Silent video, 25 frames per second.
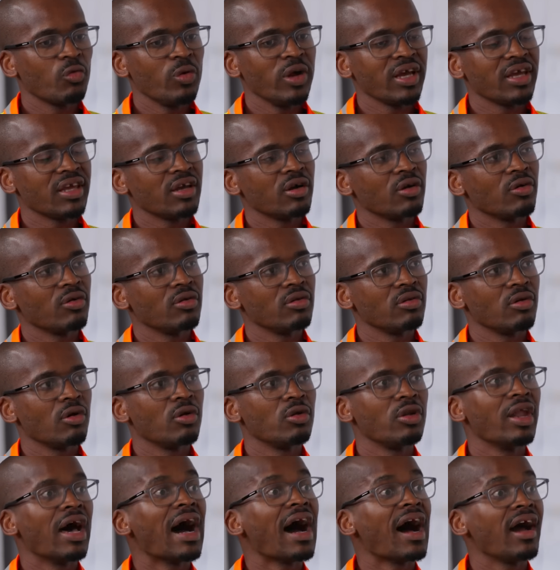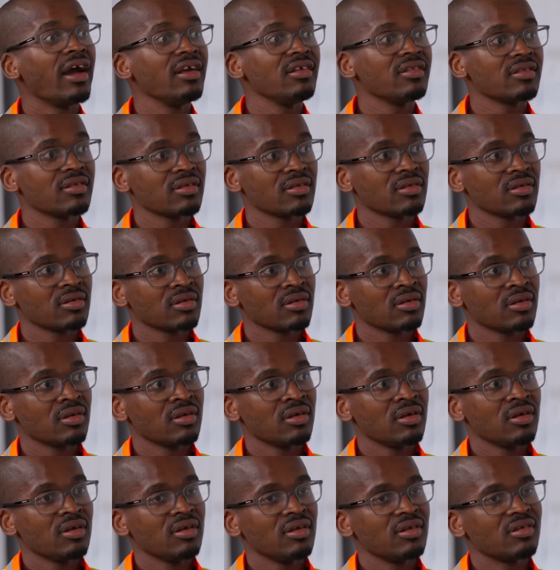working on height
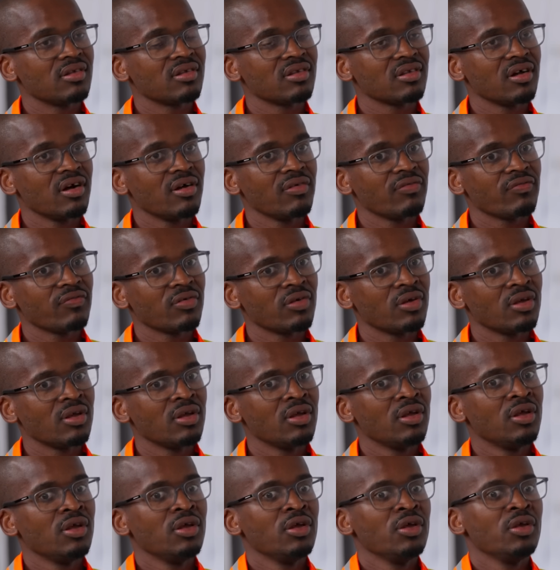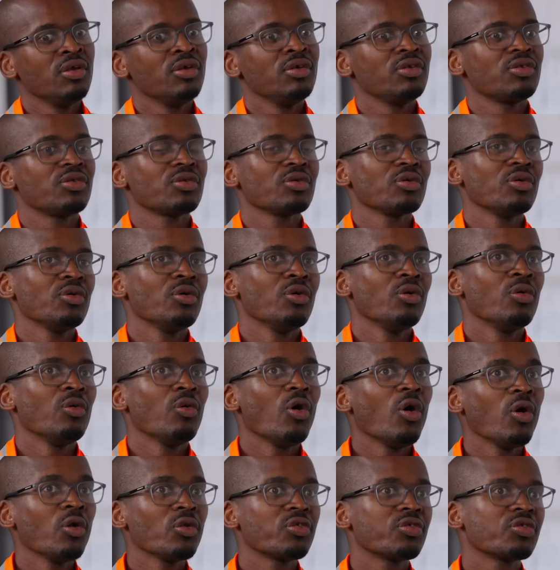itself. So
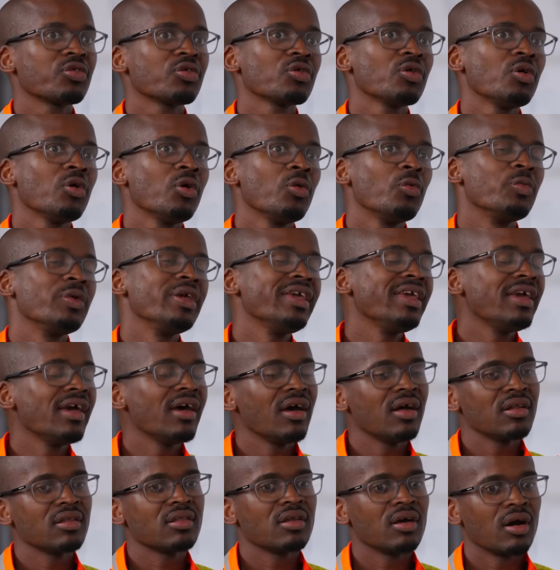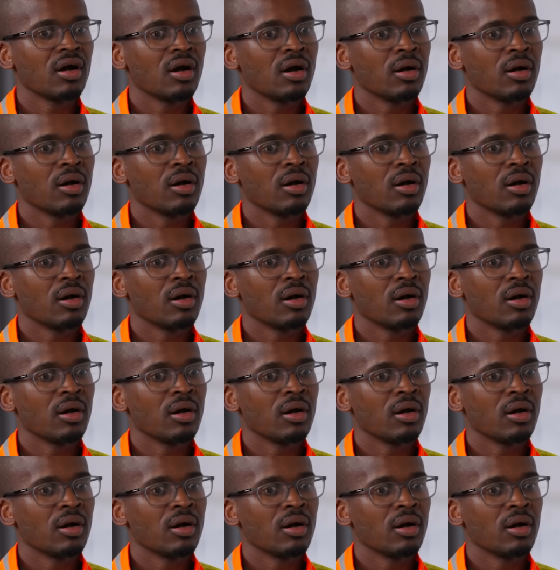also we had